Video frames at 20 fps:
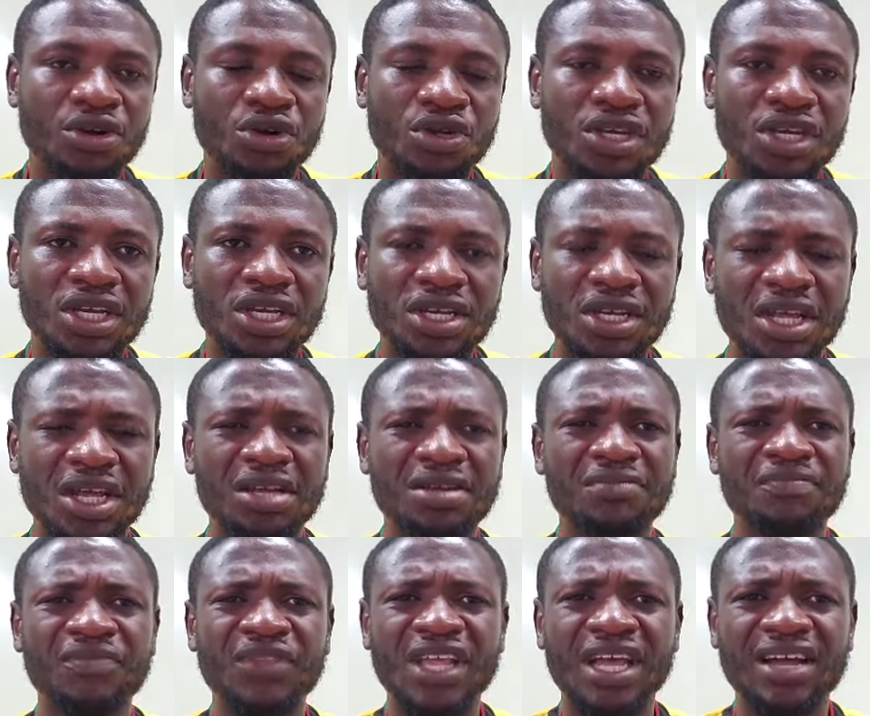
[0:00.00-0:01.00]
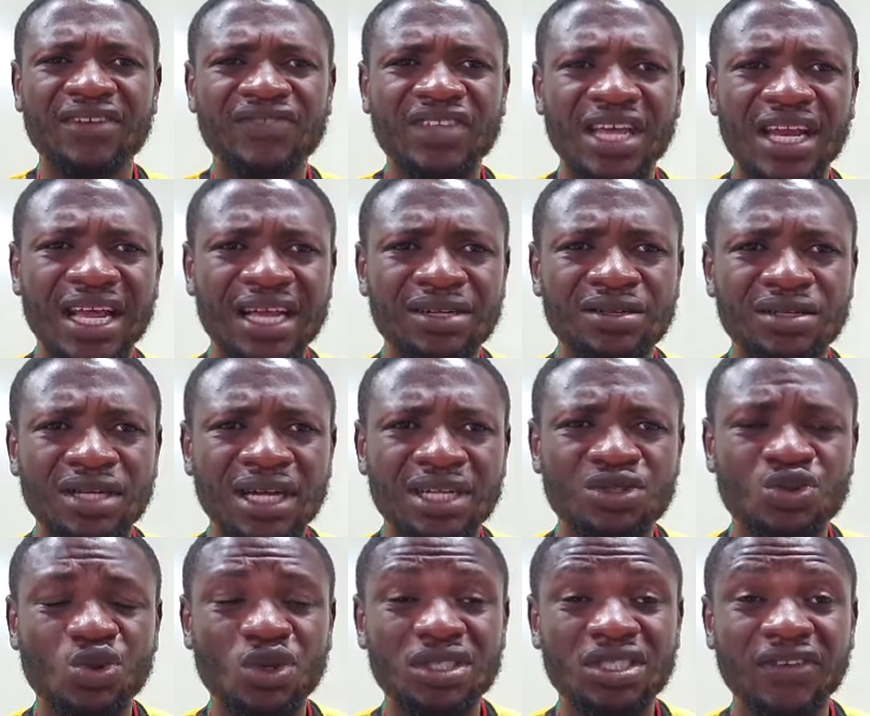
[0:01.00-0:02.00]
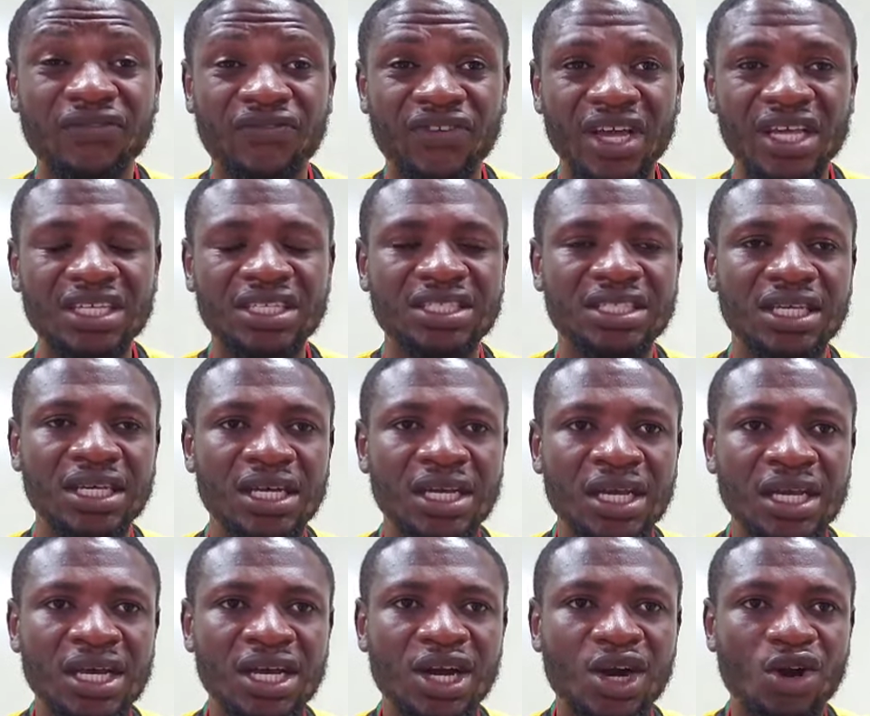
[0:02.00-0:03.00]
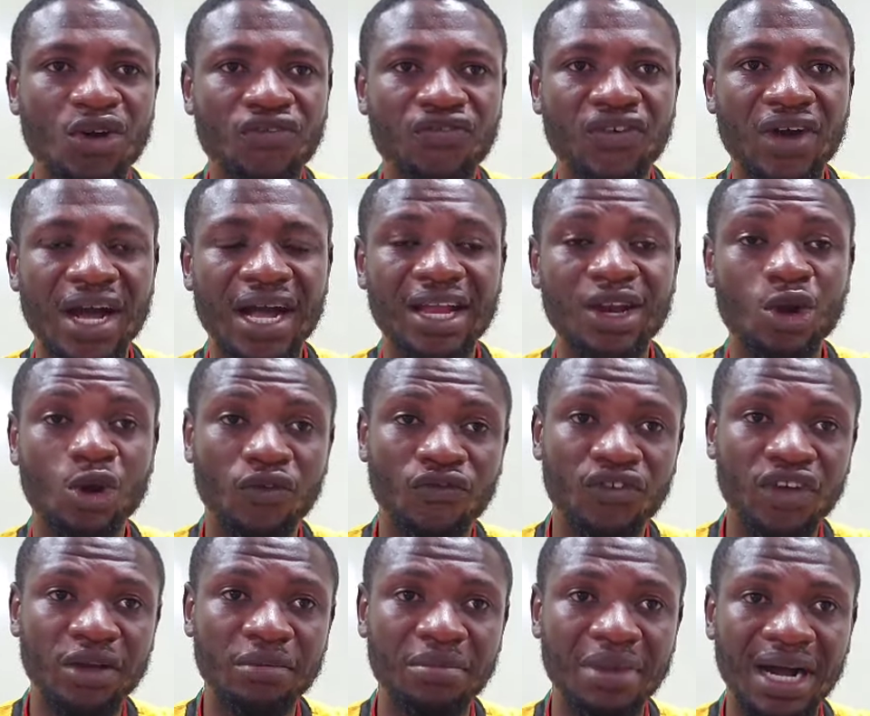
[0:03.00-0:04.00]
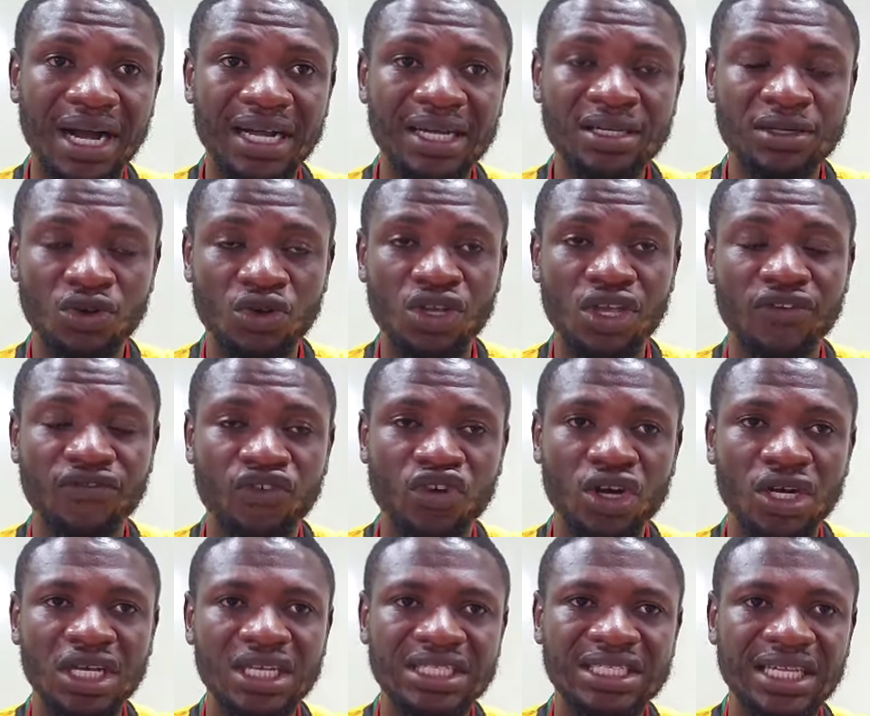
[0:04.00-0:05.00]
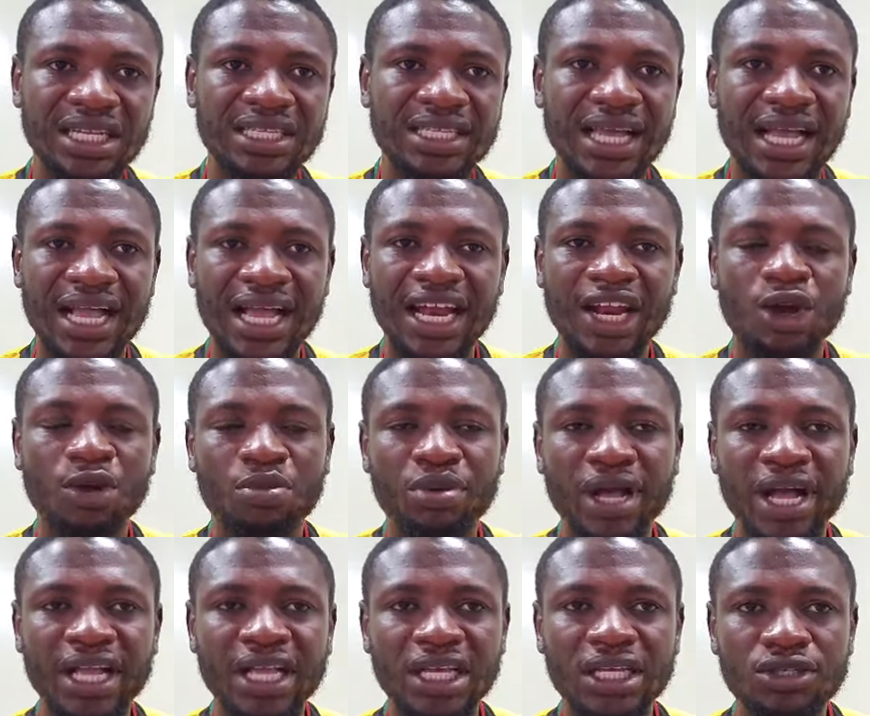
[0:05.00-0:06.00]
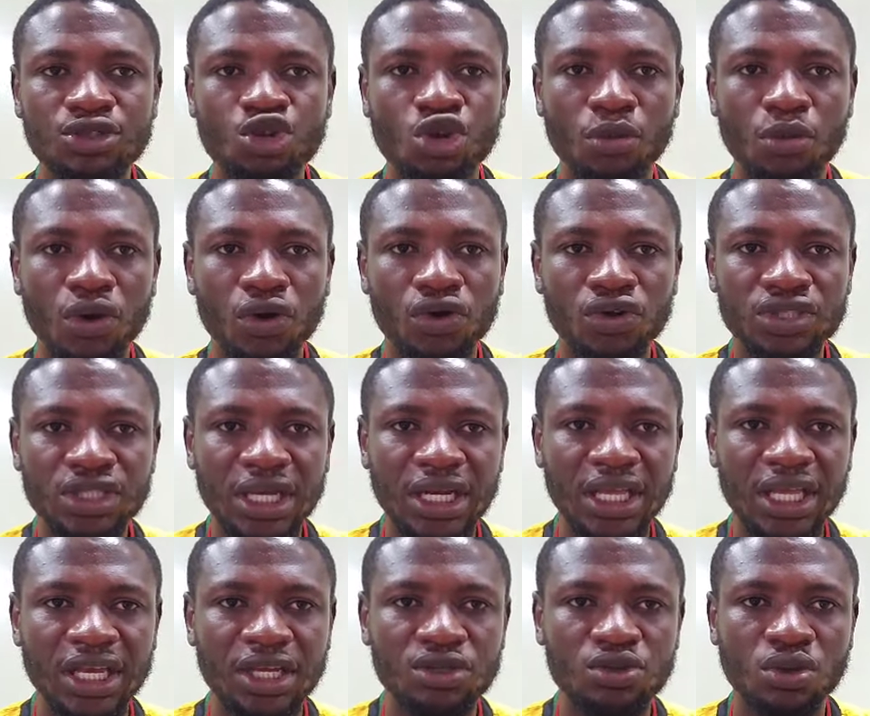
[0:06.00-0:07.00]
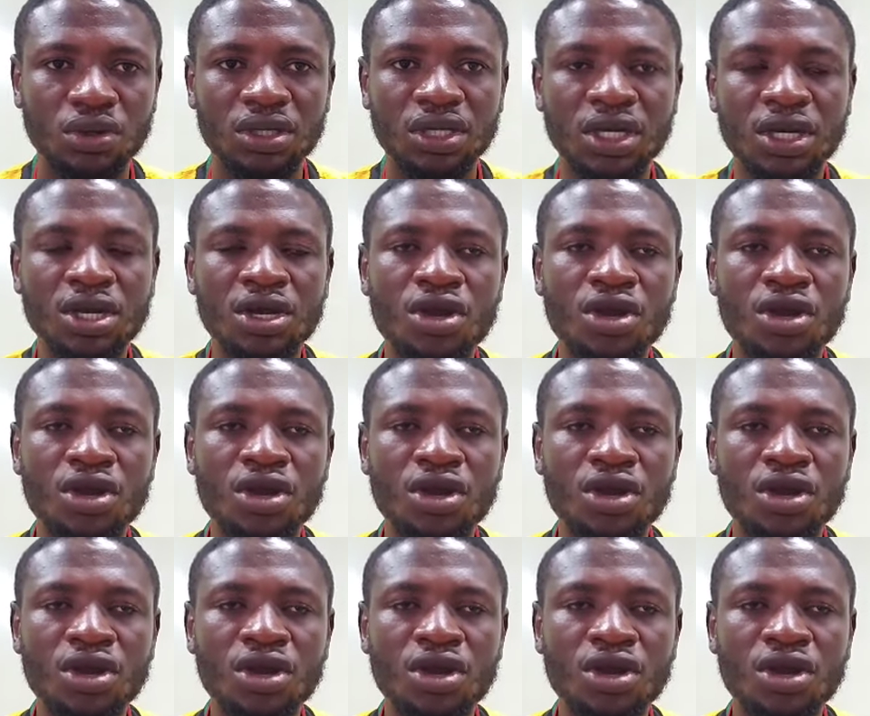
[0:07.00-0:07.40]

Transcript: Okay, then after that, uh, 21st of uh, November, okay, four days later, Ghana will play against Comoros. And guess what?